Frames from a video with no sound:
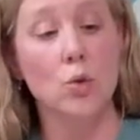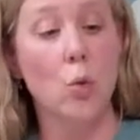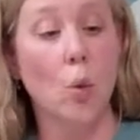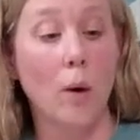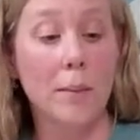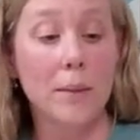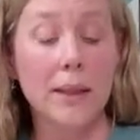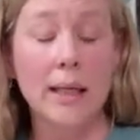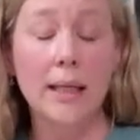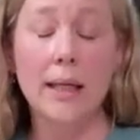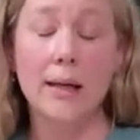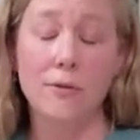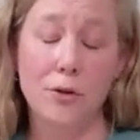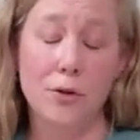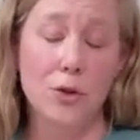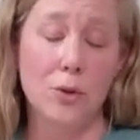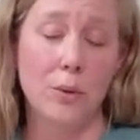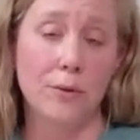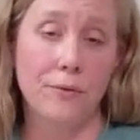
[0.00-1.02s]
Normally, if
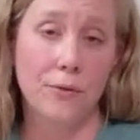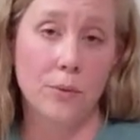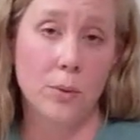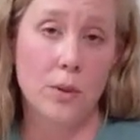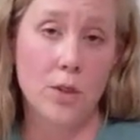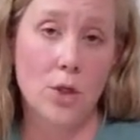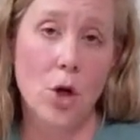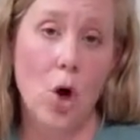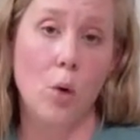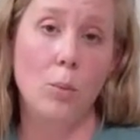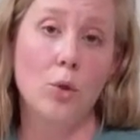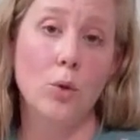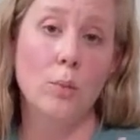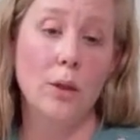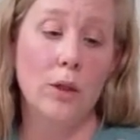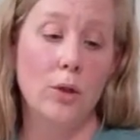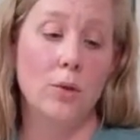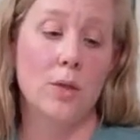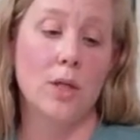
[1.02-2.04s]
you're doing fluids at home, you'll
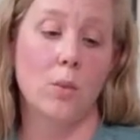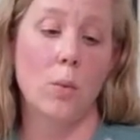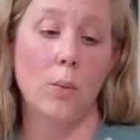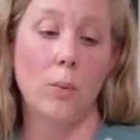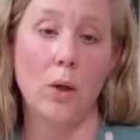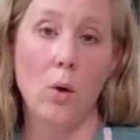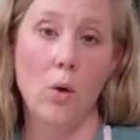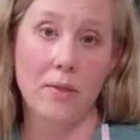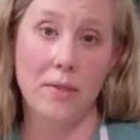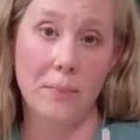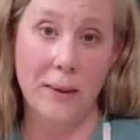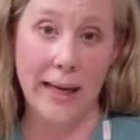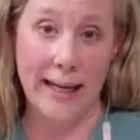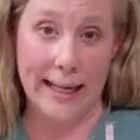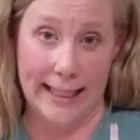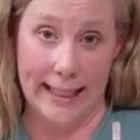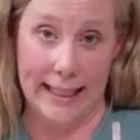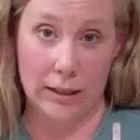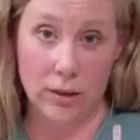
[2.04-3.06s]
be using what we call the
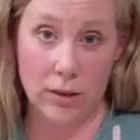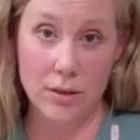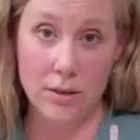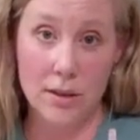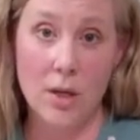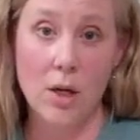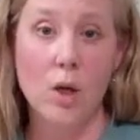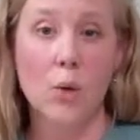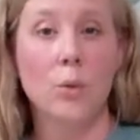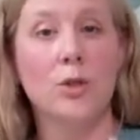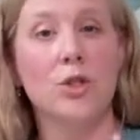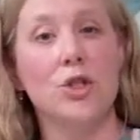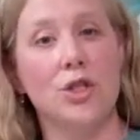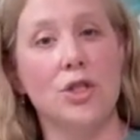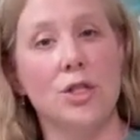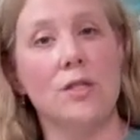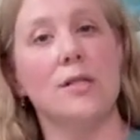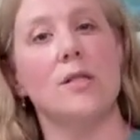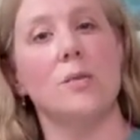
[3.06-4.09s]
pink needles, which is
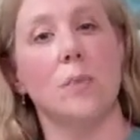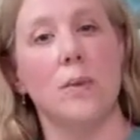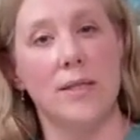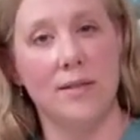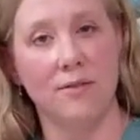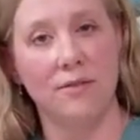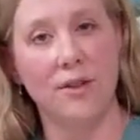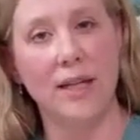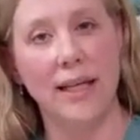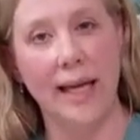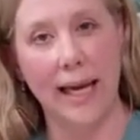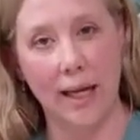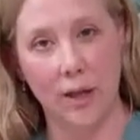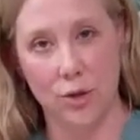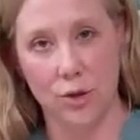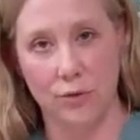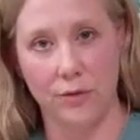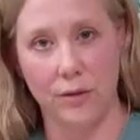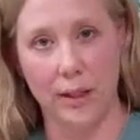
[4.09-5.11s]
just a specific
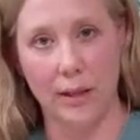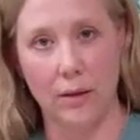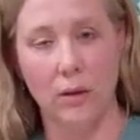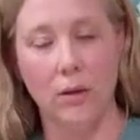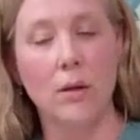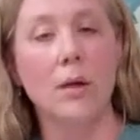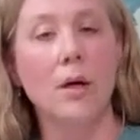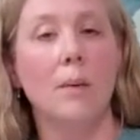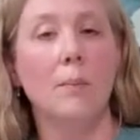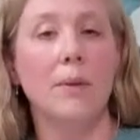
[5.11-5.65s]
gauge of needle.